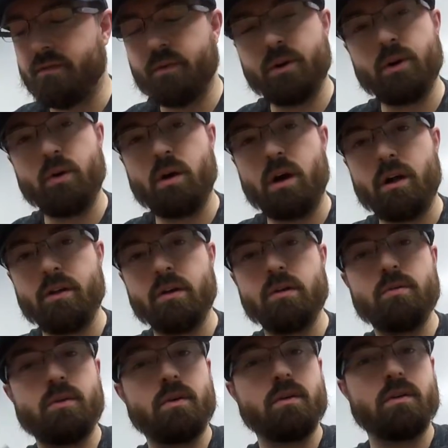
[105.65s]
For your
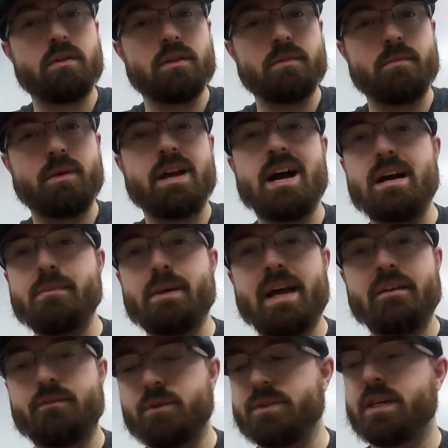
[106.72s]
other or
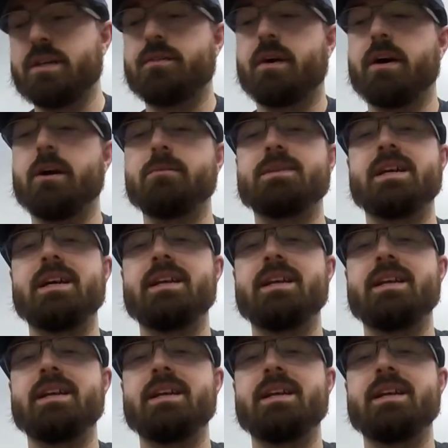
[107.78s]
compact full-size firearms,